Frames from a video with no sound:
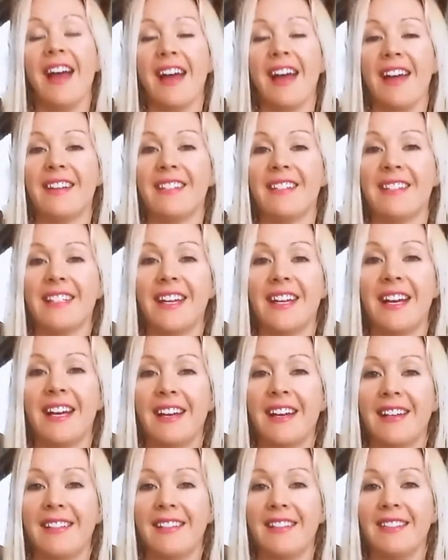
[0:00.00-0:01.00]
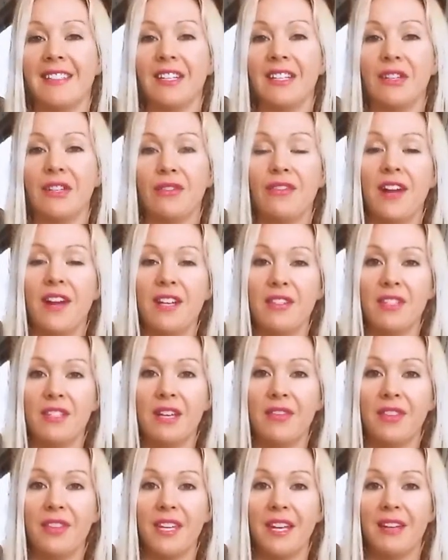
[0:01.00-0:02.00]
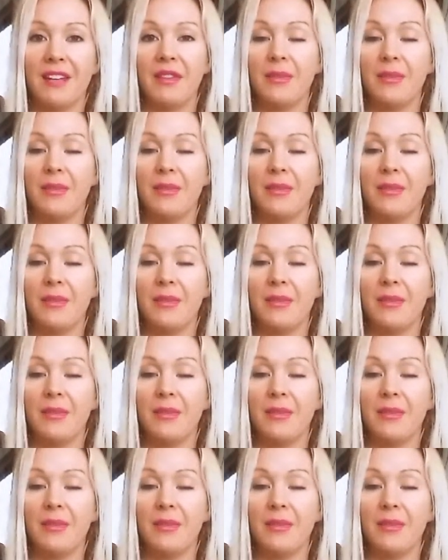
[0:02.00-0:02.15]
and uh, you know find yourself at the end